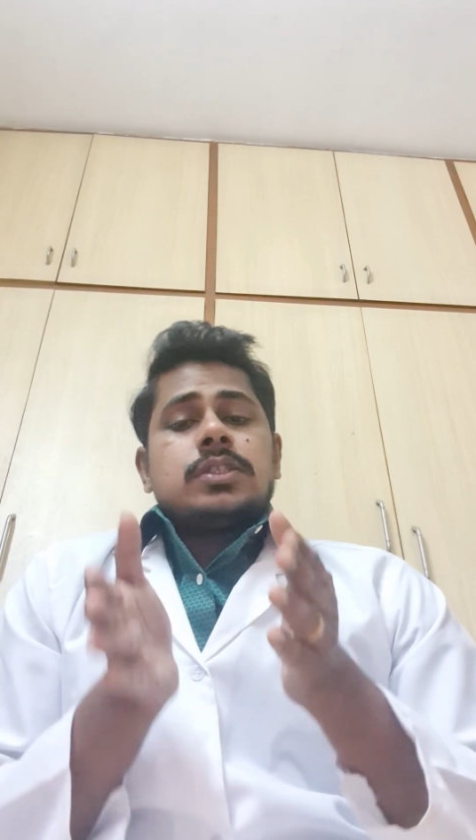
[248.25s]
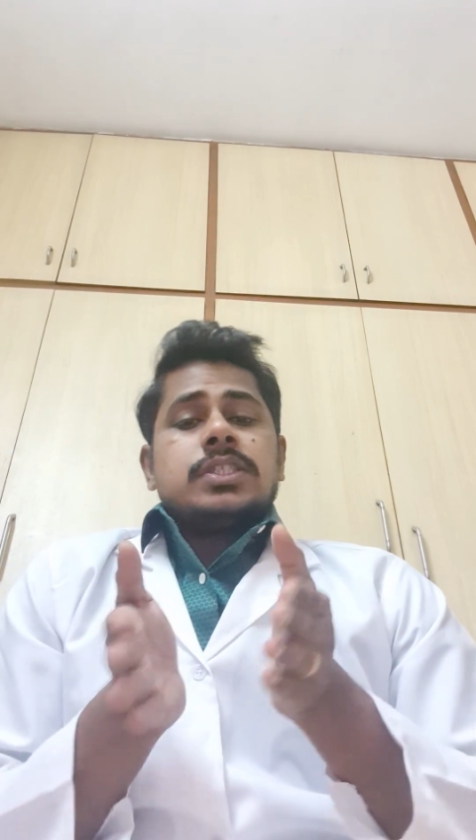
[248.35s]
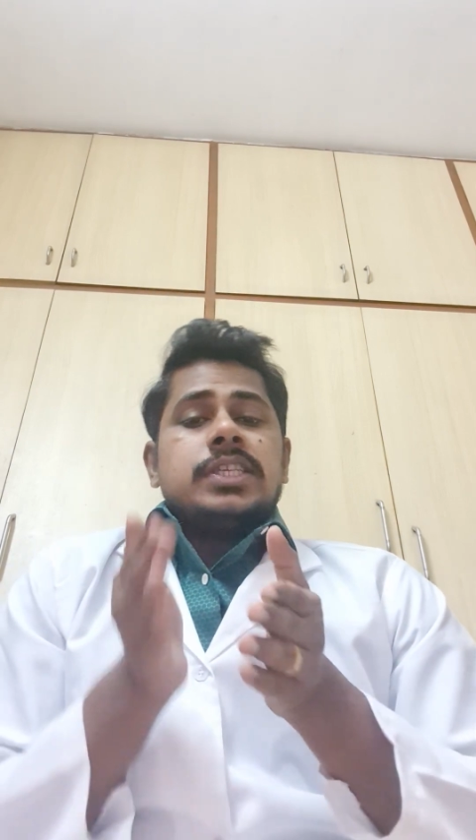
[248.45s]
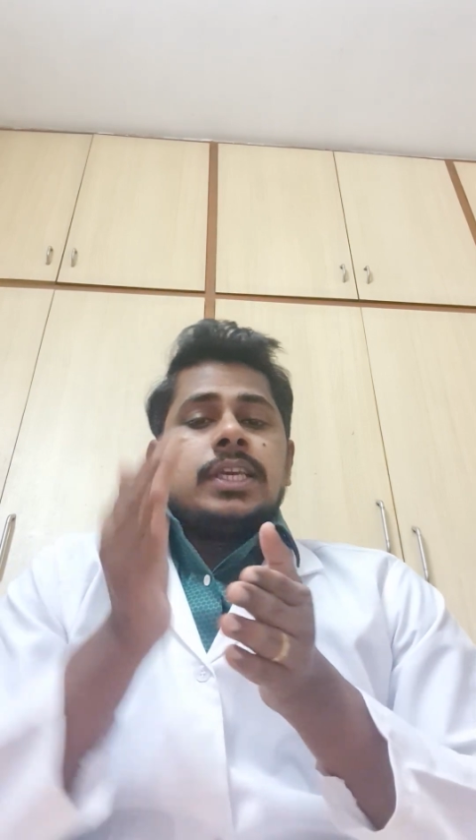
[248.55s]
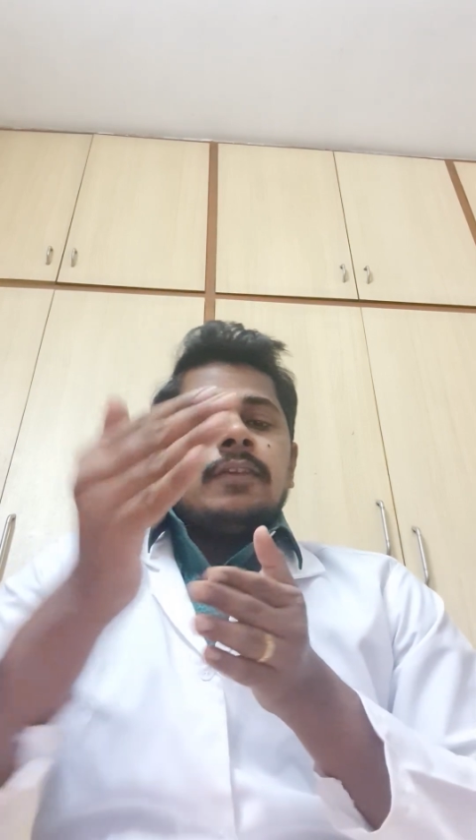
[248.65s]

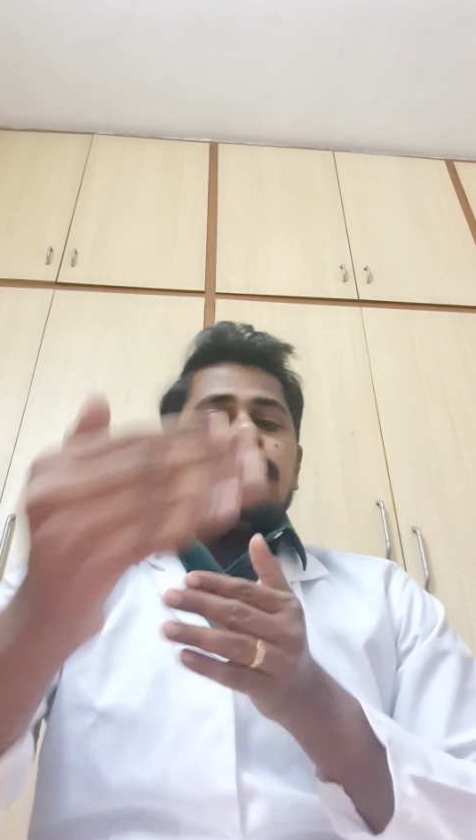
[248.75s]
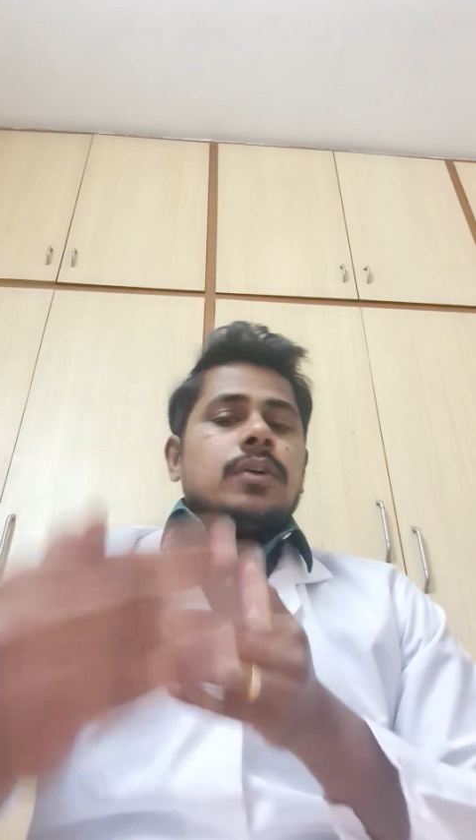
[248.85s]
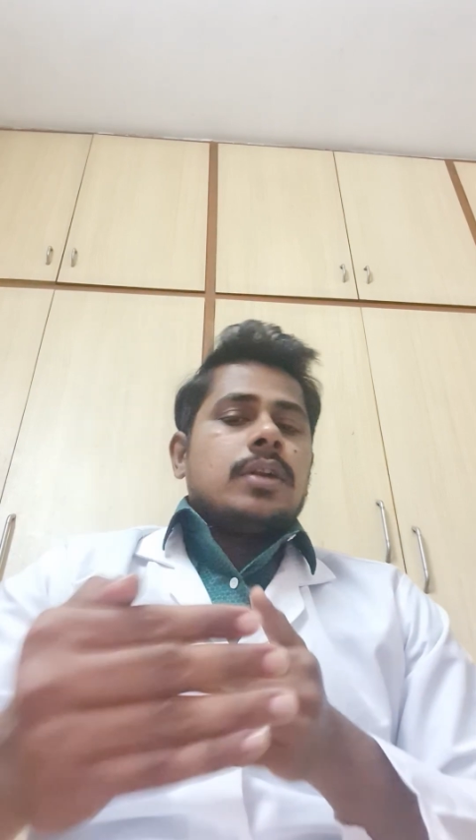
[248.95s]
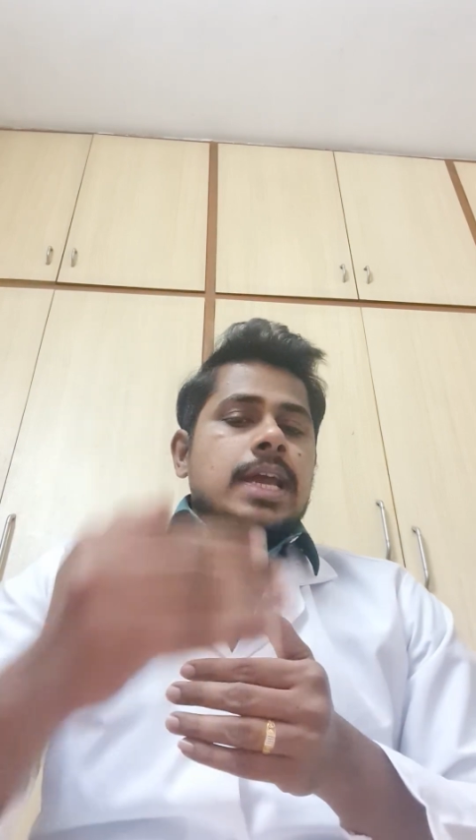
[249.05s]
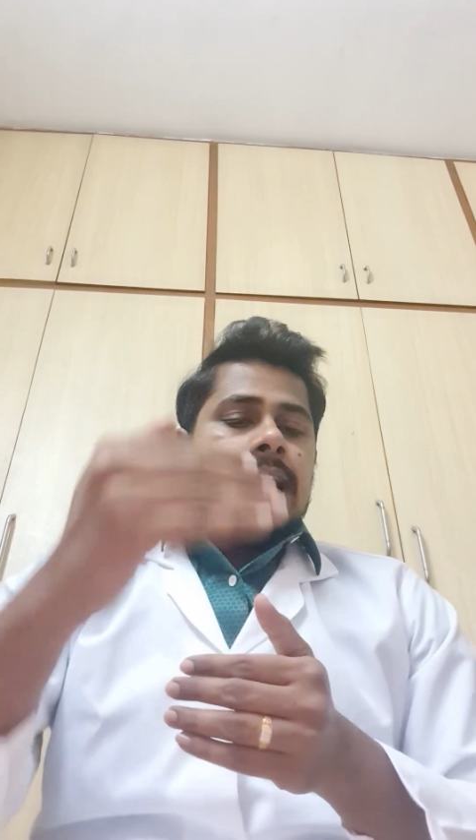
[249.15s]
seeking
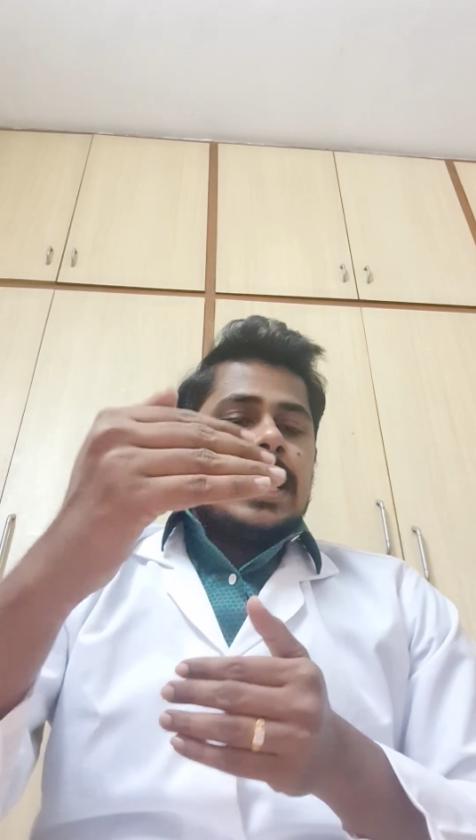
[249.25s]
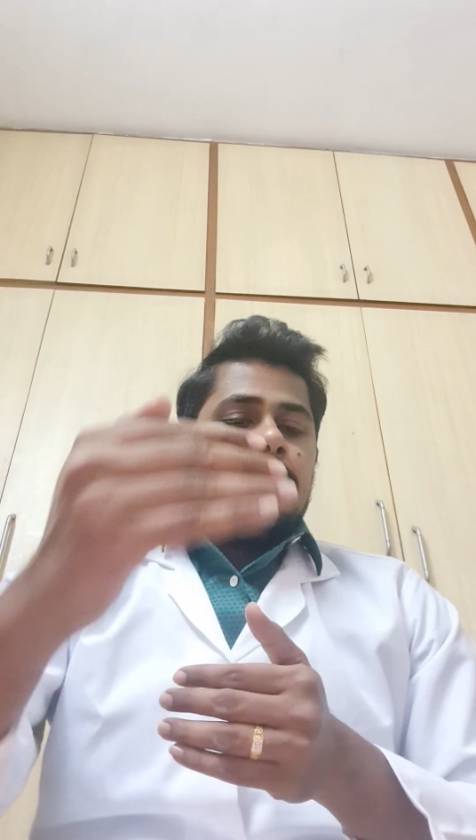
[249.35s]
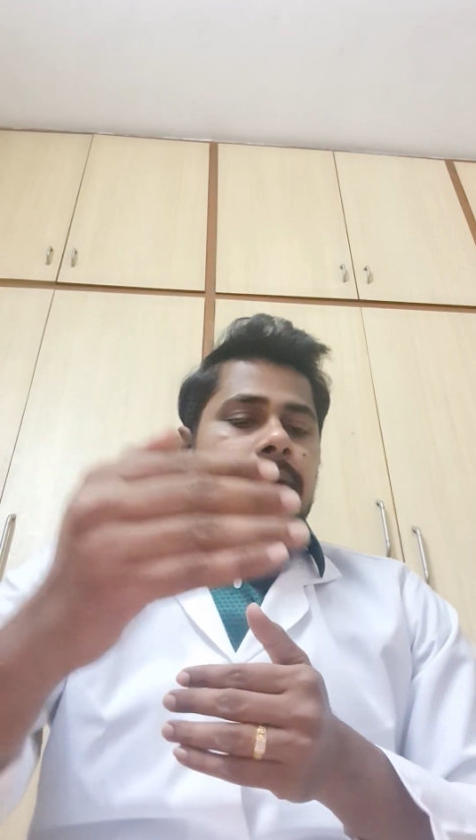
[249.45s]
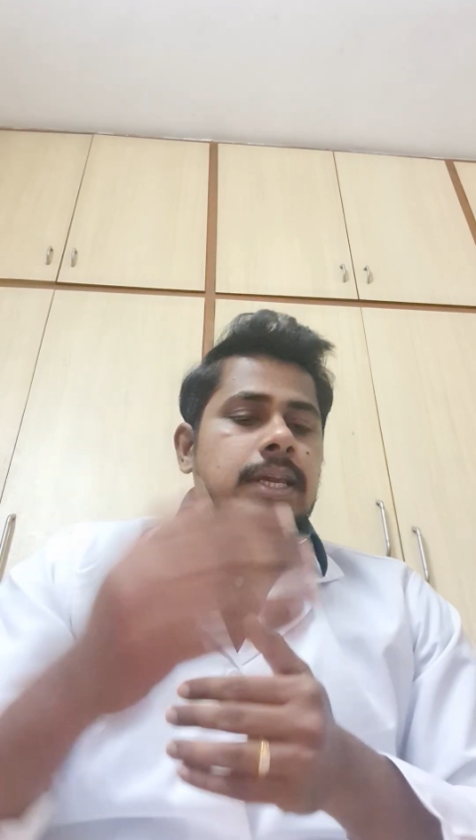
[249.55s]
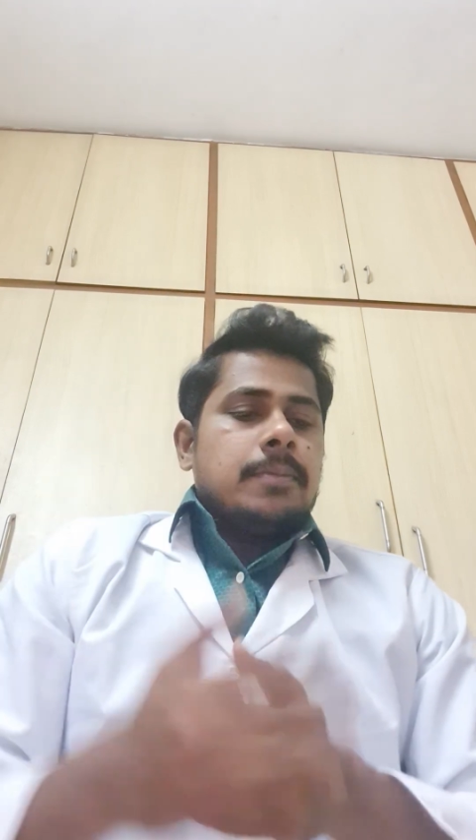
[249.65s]
for
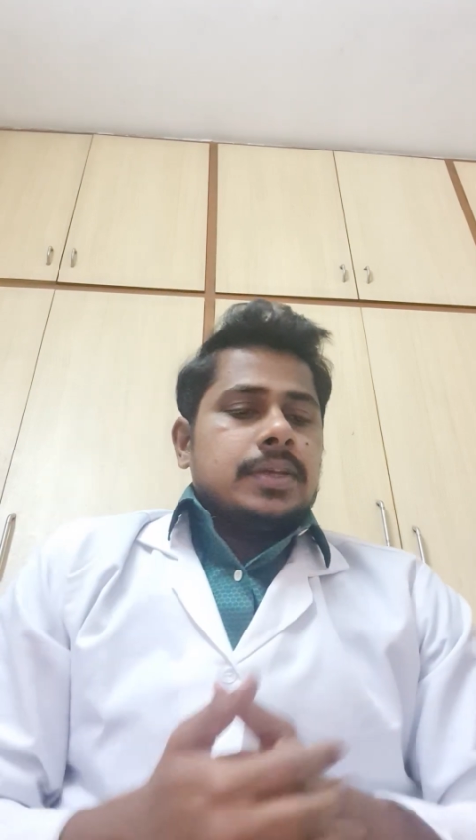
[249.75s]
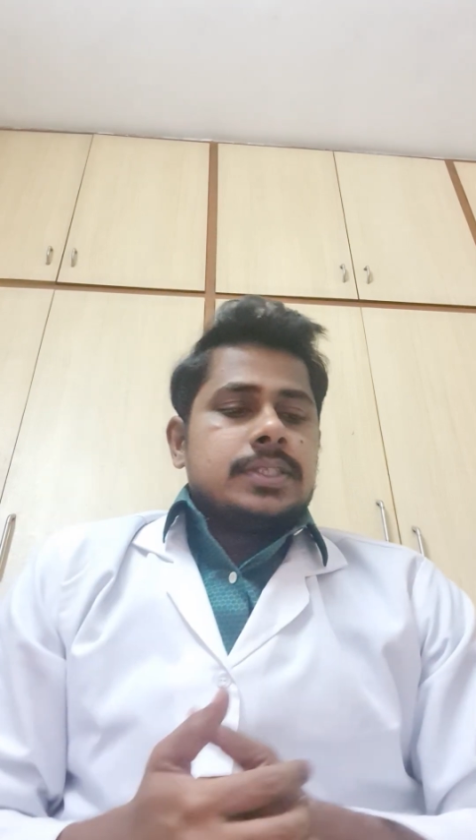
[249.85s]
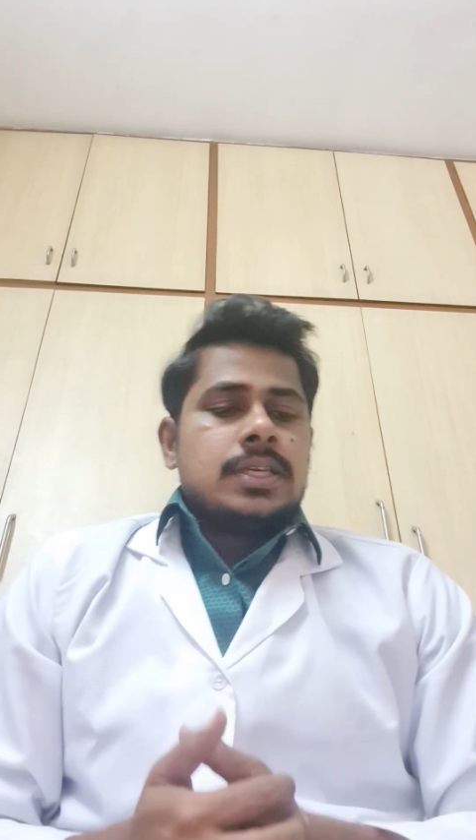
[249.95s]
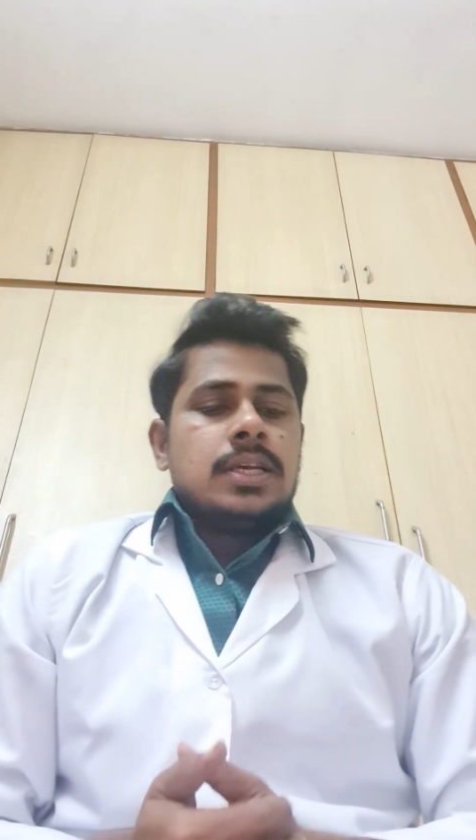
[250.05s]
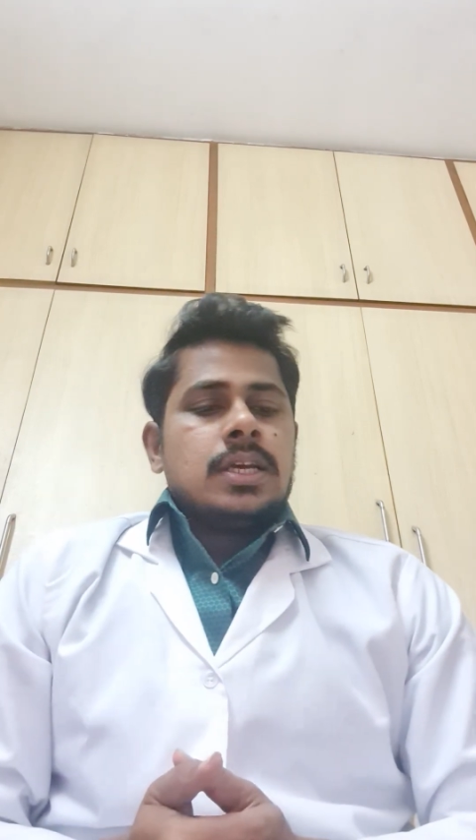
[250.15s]
MDMS.